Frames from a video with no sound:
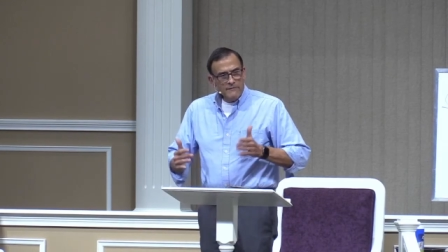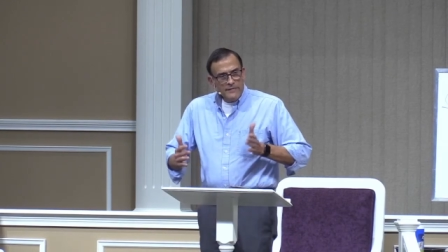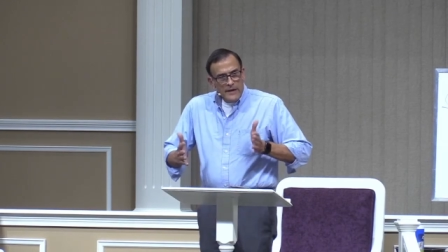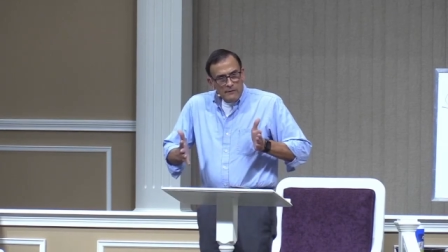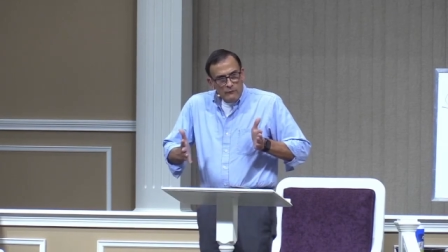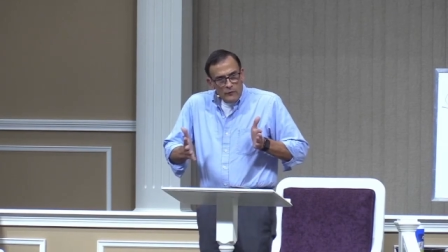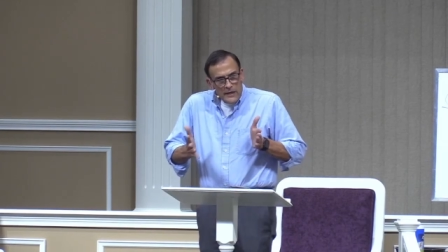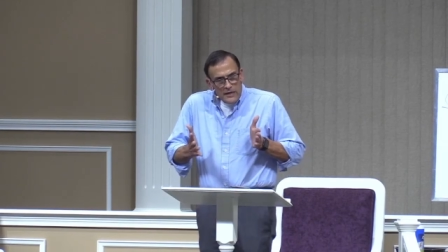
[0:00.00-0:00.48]

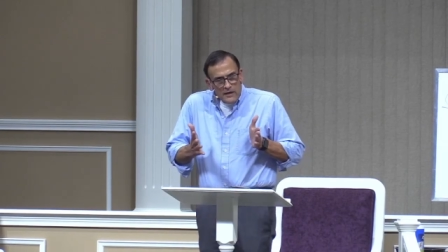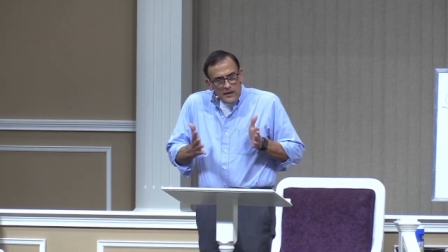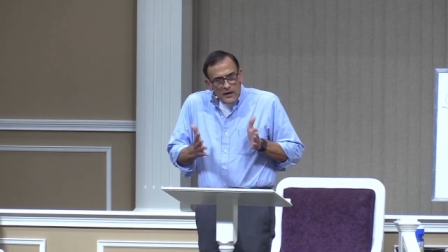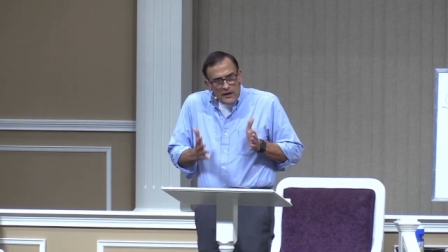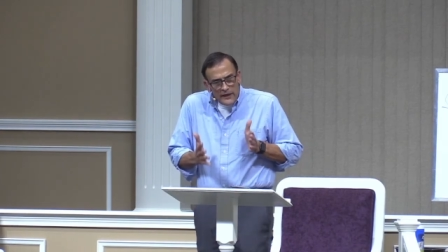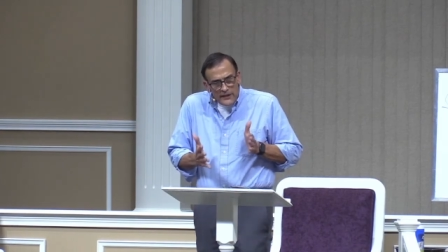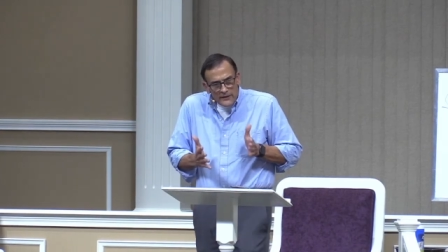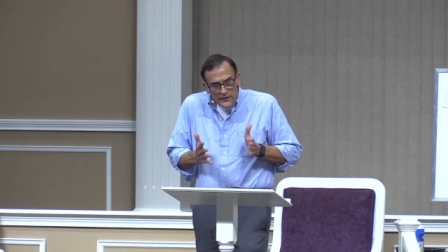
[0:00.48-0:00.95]
that we
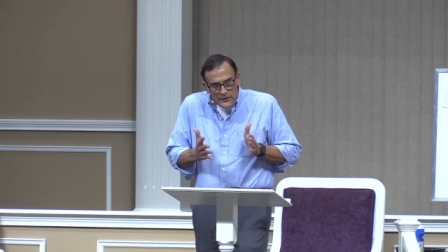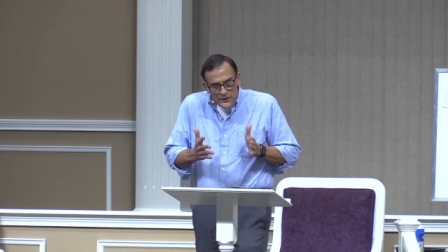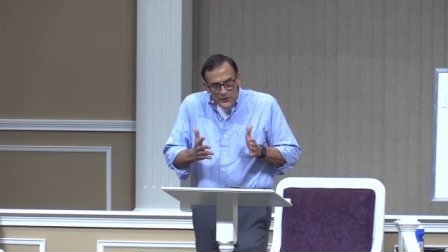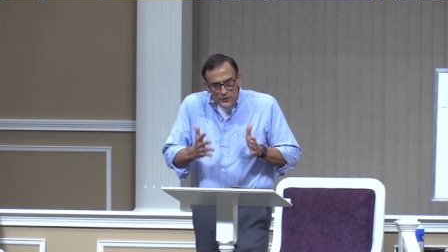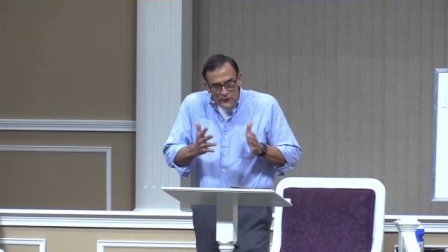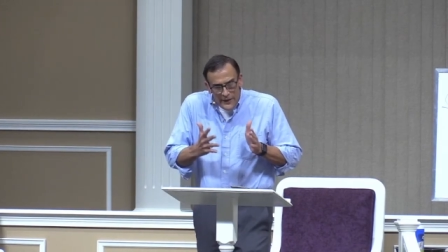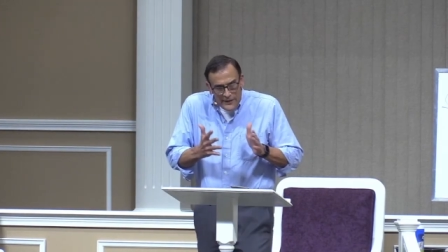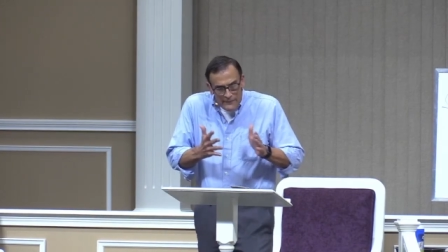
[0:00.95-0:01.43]
cut a
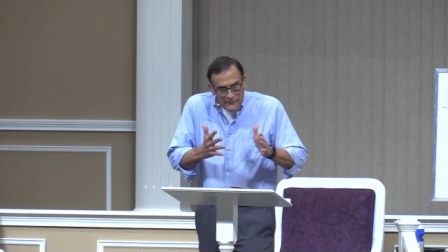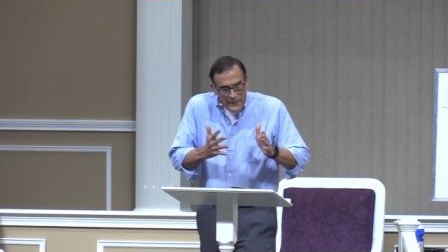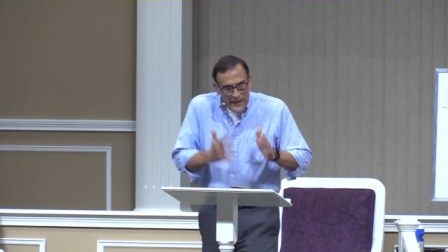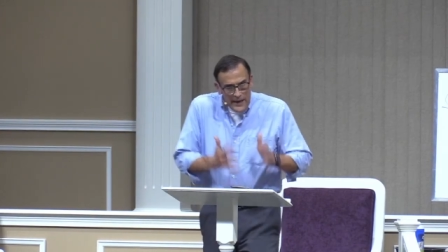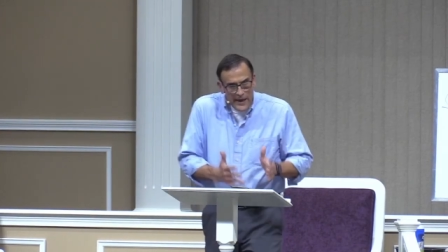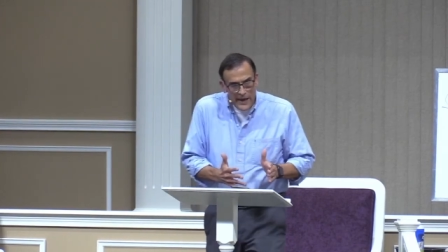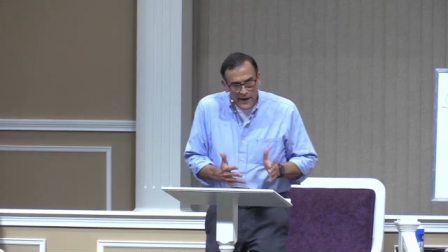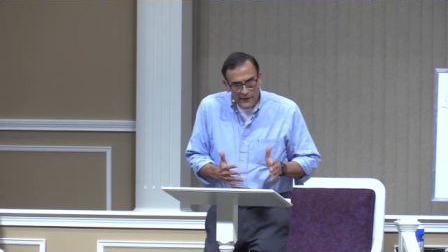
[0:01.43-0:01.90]
straight
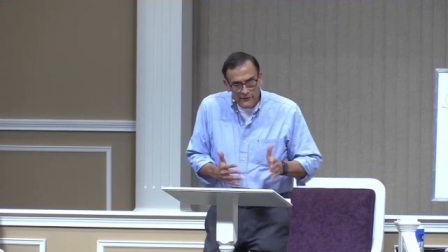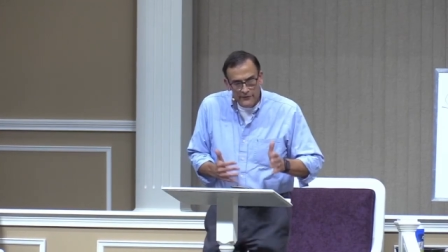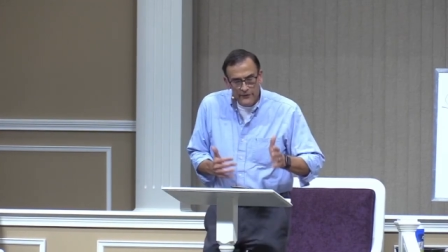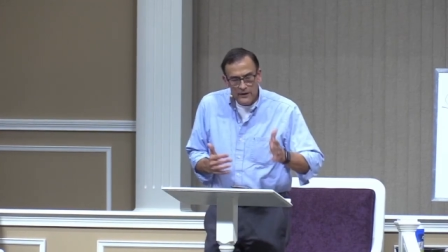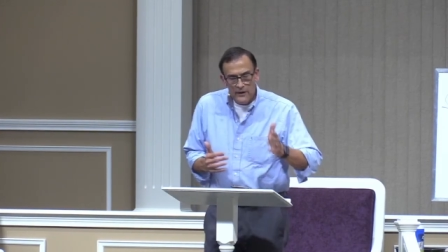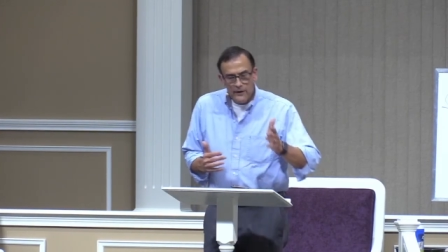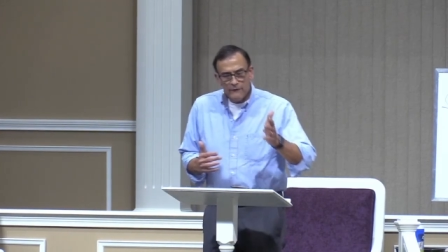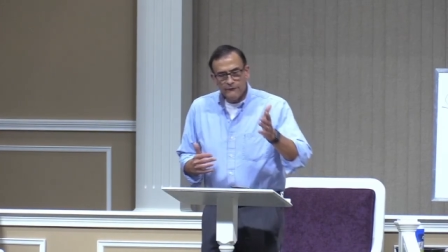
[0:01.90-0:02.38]
path
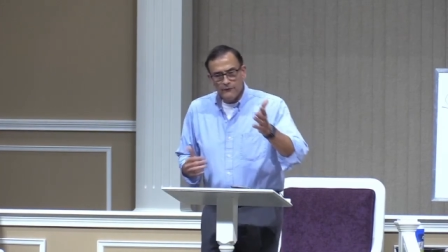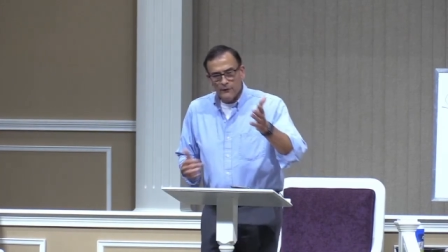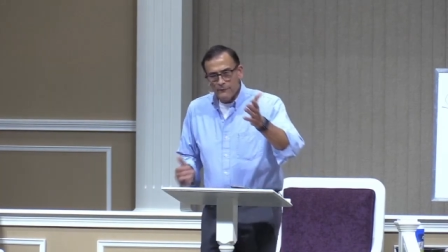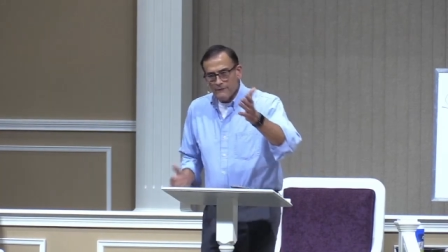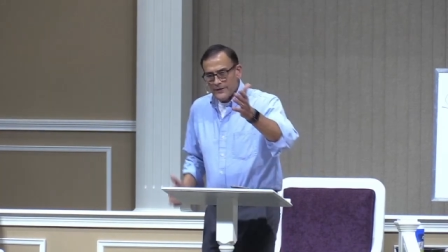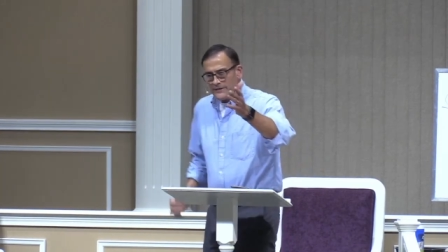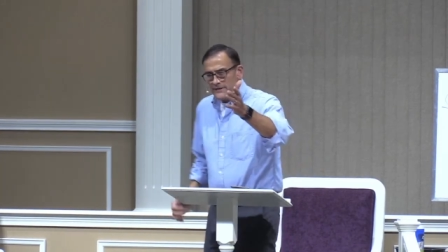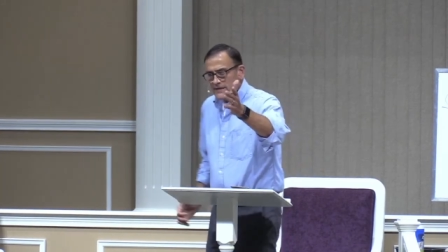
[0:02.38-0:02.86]

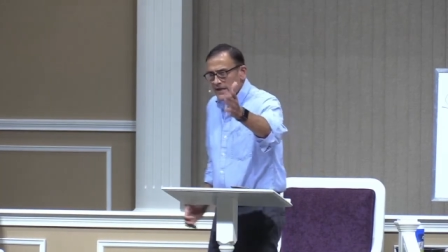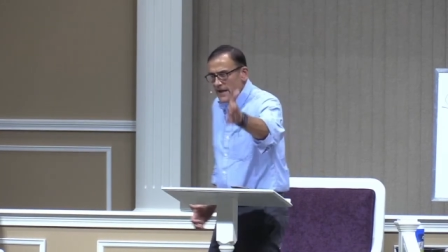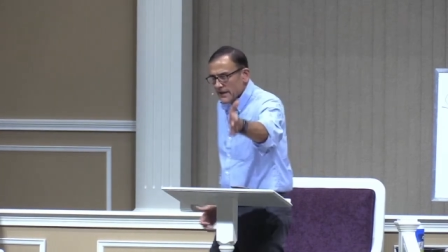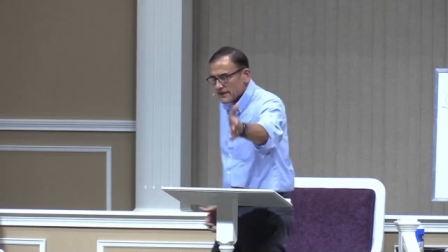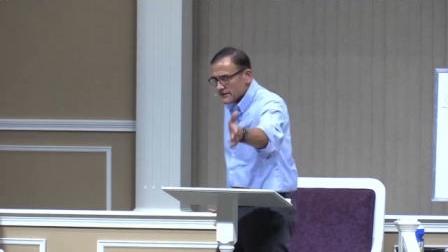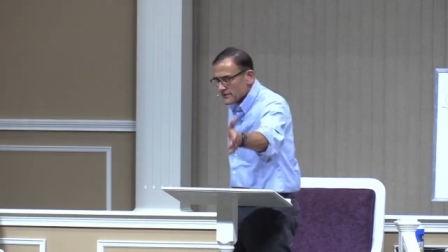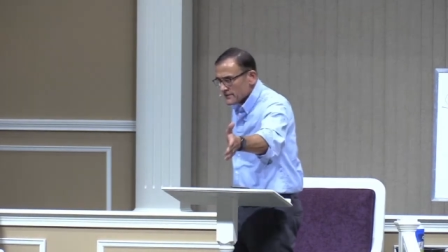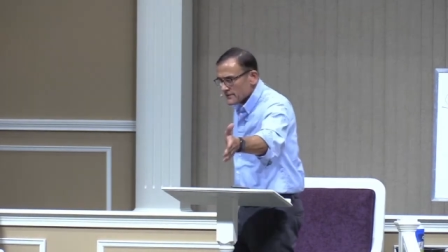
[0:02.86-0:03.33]
from the
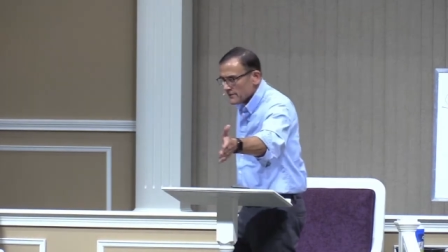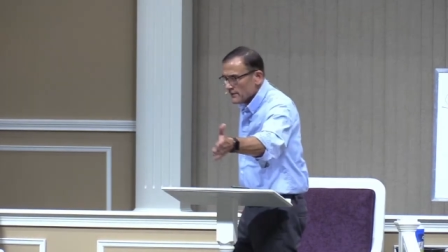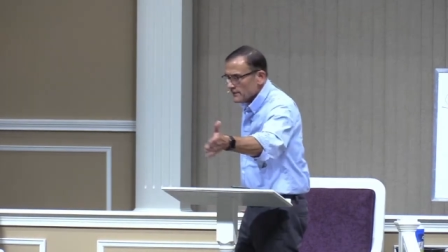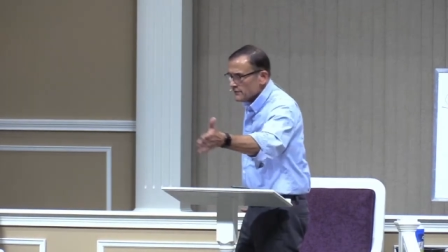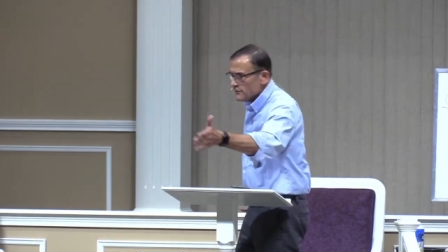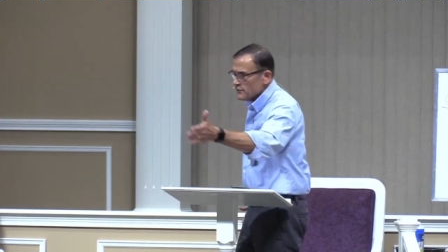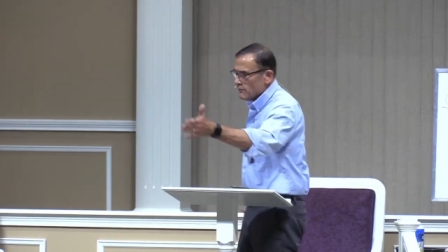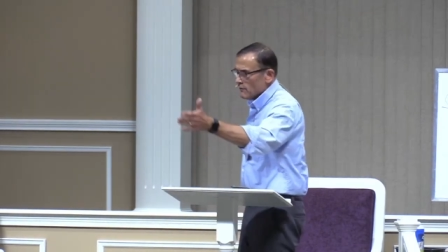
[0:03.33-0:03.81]
text
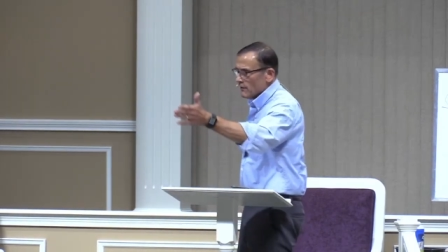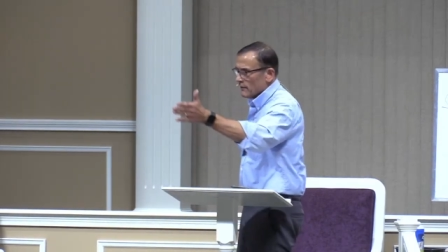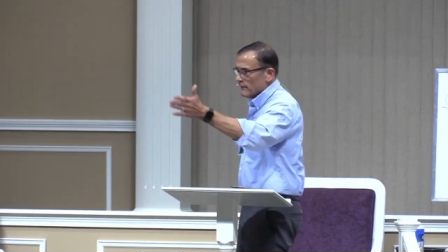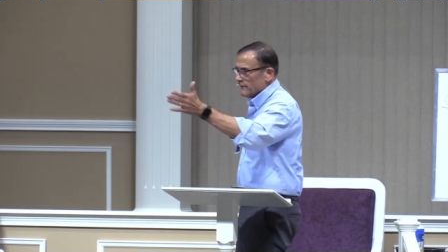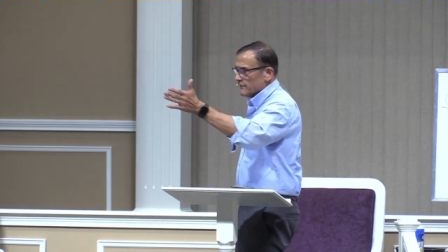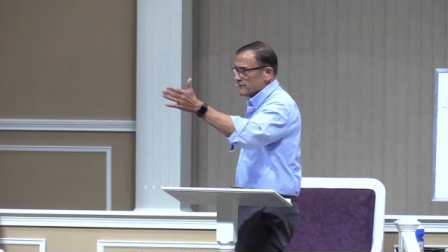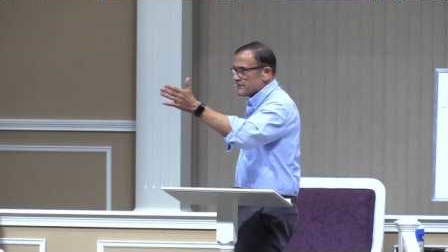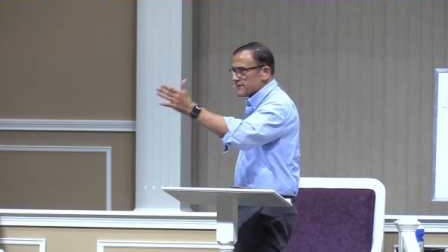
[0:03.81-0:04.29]
to
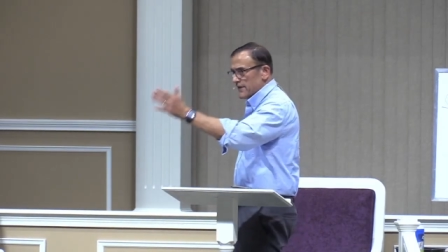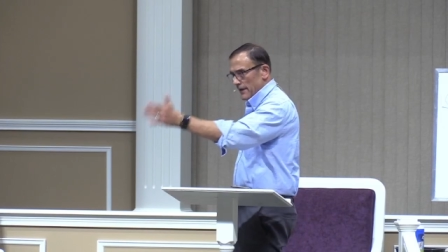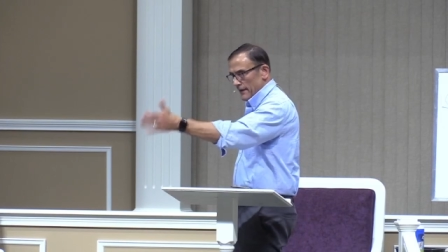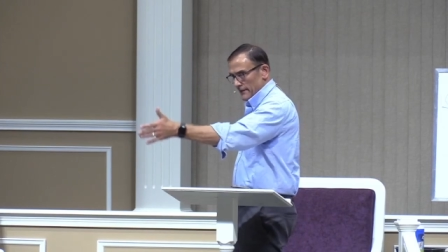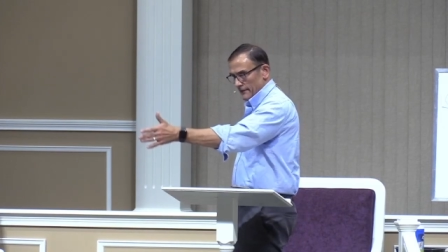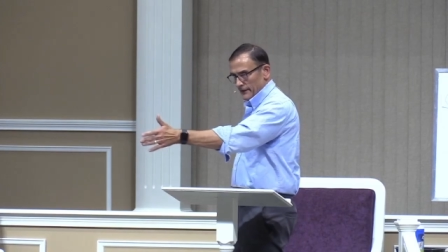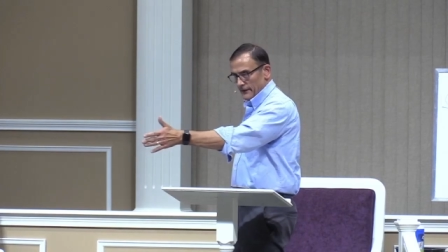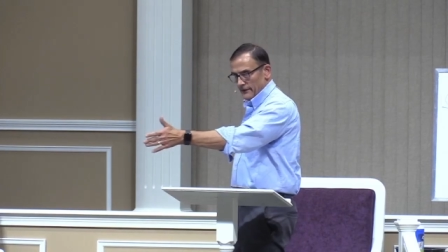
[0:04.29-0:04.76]
our
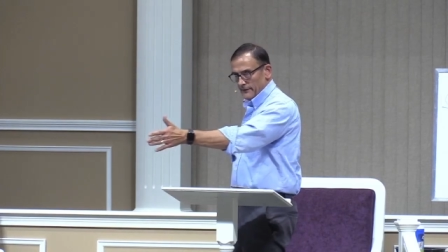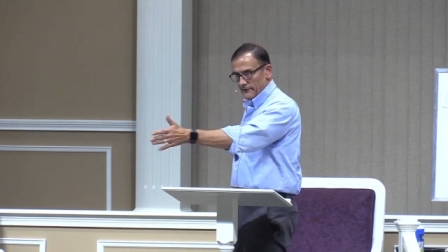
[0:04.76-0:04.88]
understanding.